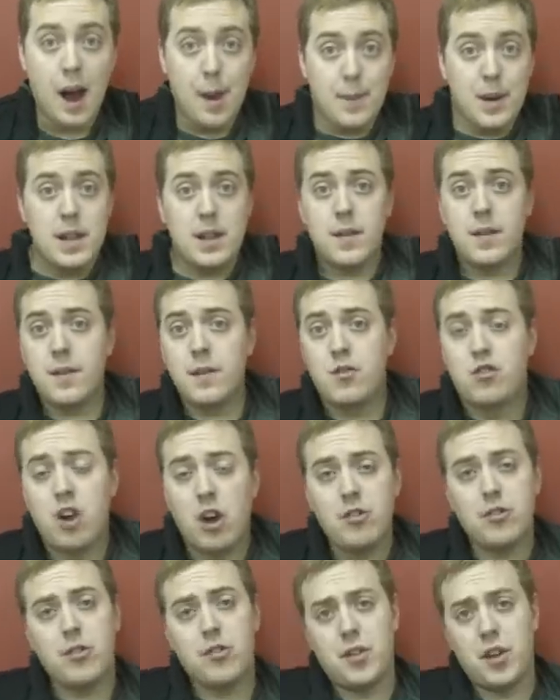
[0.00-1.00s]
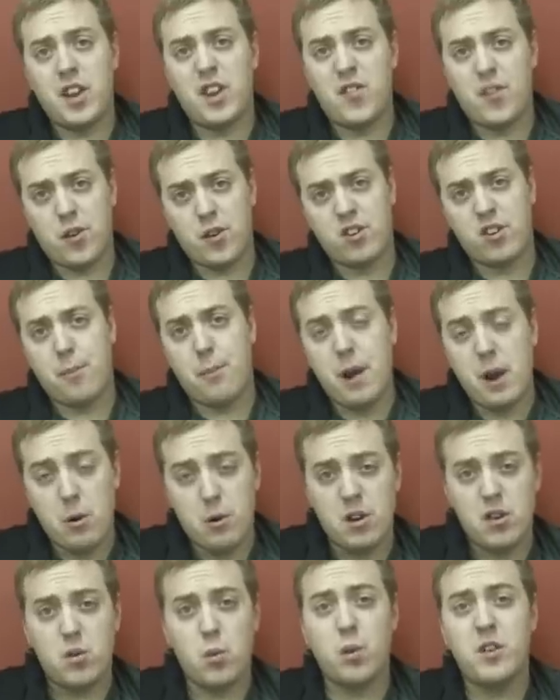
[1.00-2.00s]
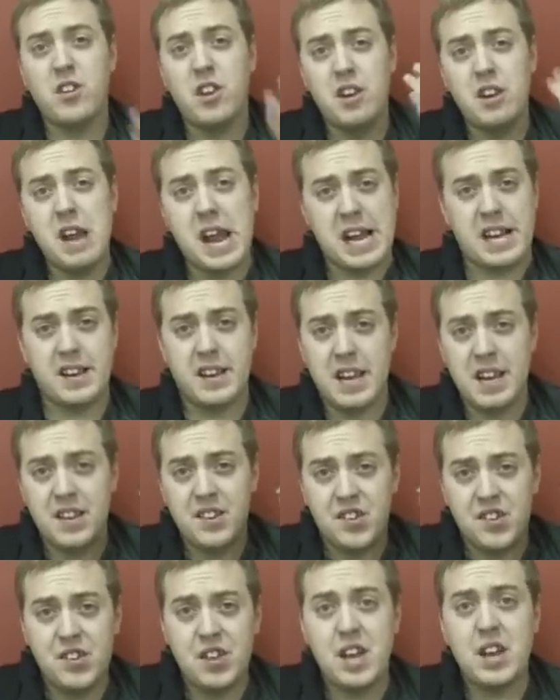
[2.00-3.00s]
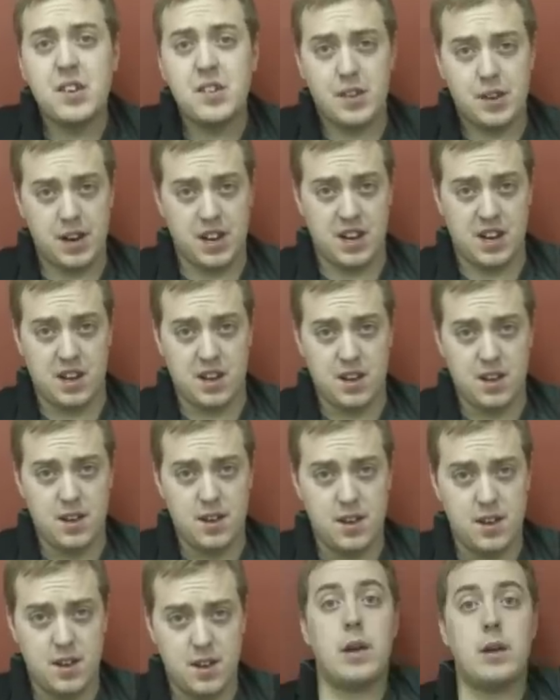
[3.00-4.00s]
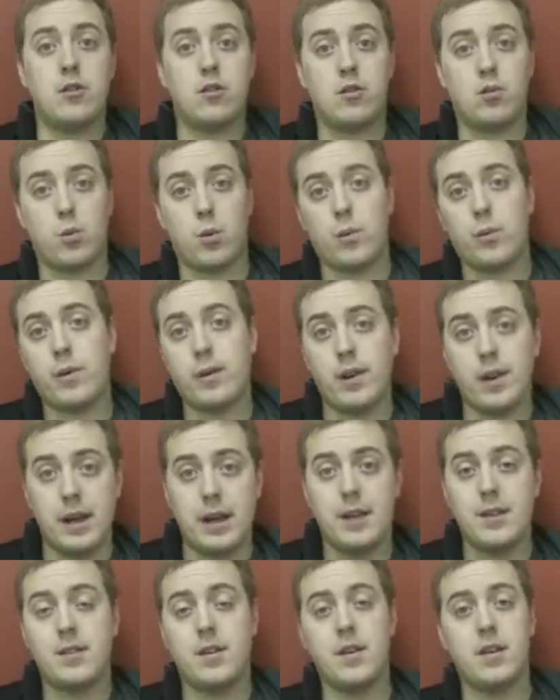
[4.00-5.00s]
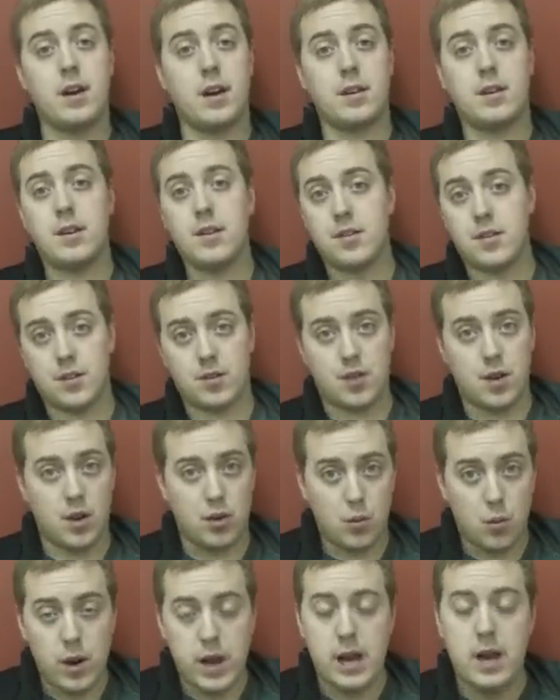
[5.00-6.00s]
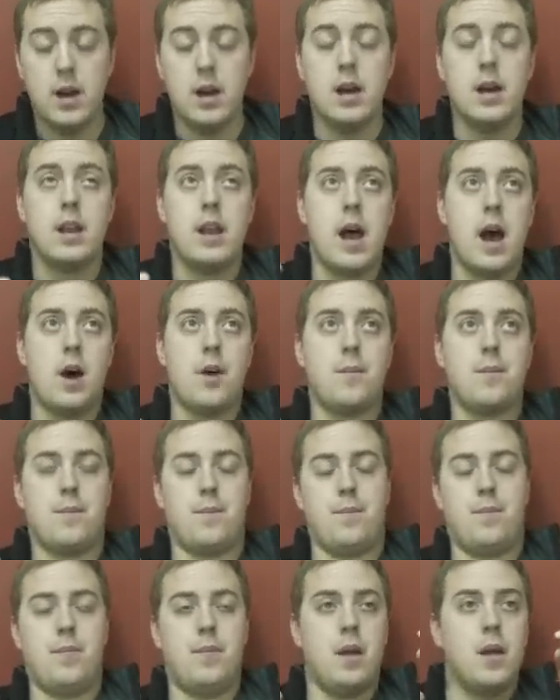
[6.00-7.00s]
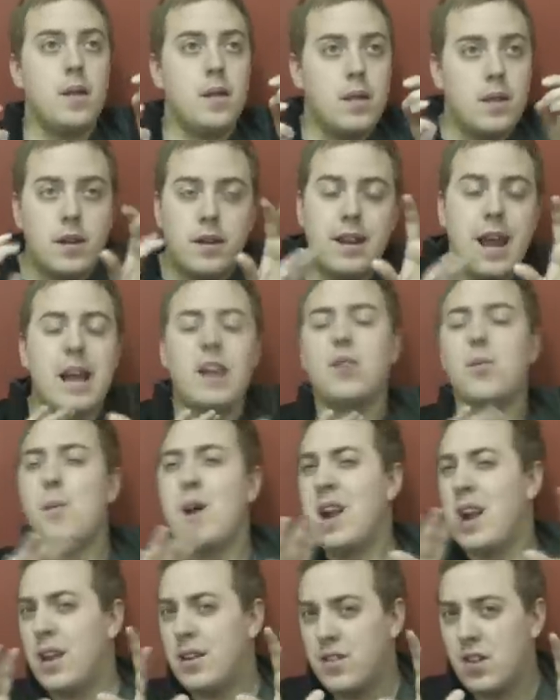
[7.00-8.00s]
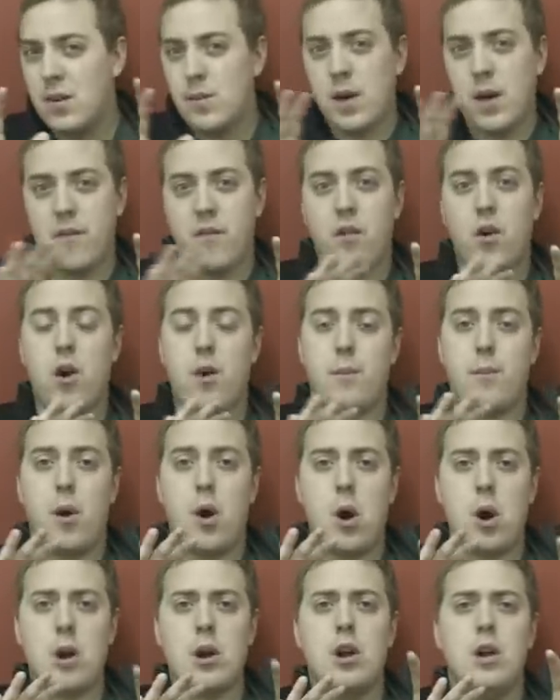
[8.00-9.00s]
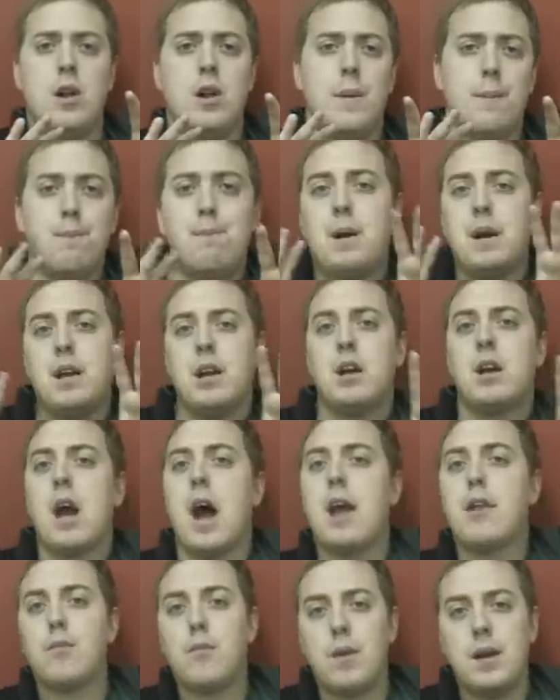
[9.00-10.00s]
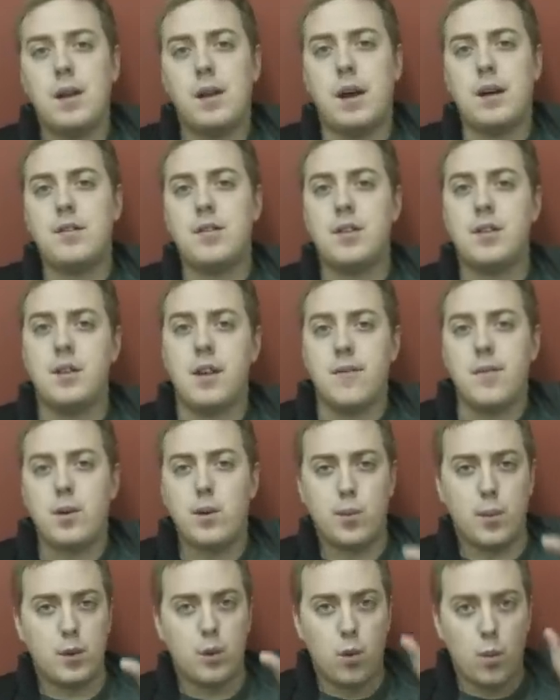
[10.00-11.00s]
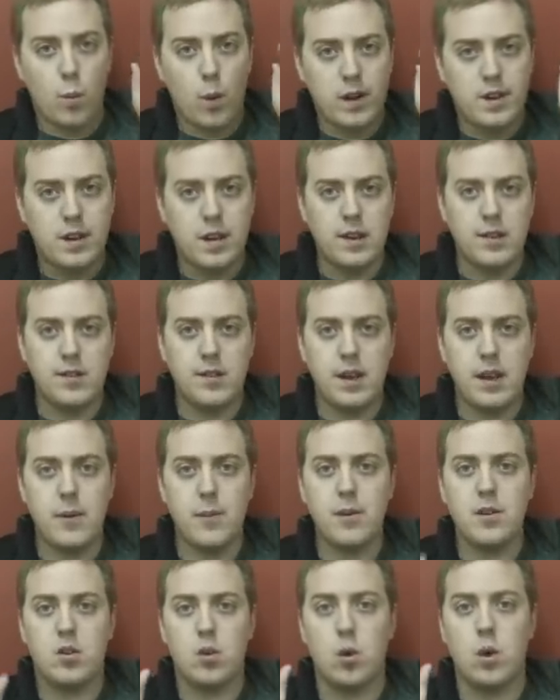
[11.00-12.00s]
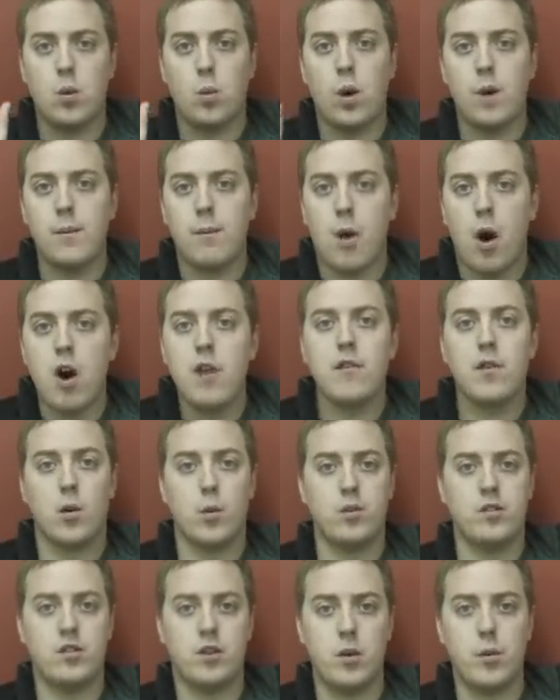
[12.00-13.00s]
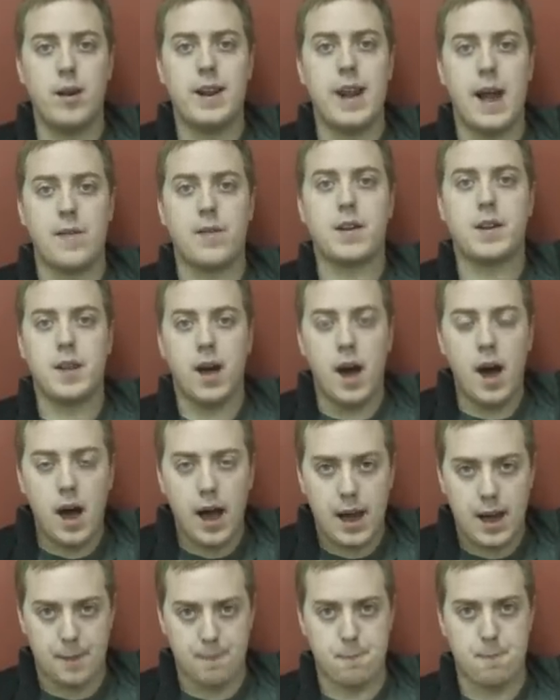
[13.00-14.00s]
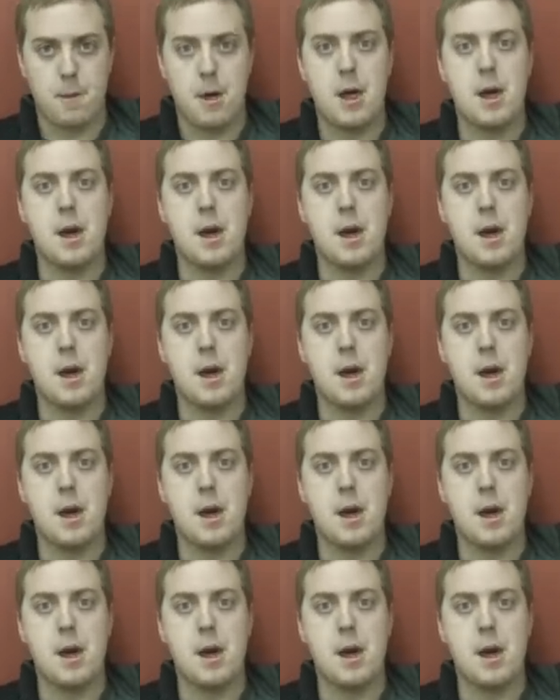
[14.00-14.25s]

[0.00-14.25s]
I mean, the Justice League's first appearance was in 1960. Avengers were released in 1963. Now, the dates may not seem that far apart, but you gotta realize the difference between what DC was doing and what Marvel was doing at the time.